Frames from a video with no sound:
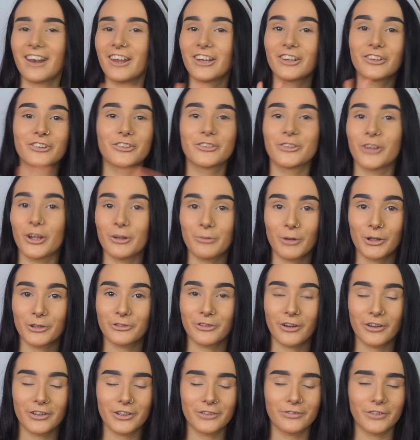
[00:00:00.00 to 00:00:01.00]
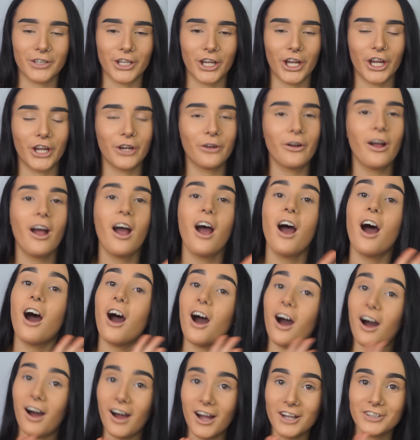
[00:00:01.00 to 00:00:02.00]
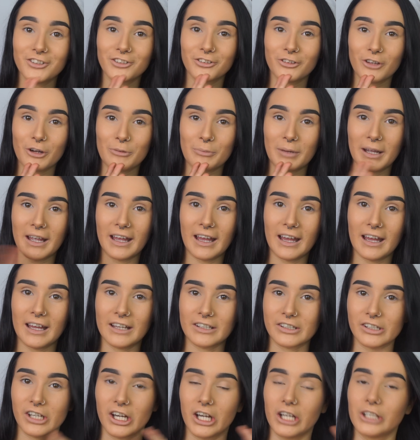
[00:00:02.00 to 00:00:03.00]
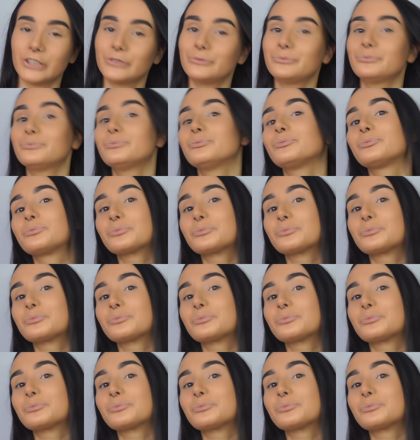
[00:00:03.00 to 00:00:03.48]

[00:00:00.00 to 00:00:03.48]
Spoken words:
like so much throughout this video. I just got my hair done.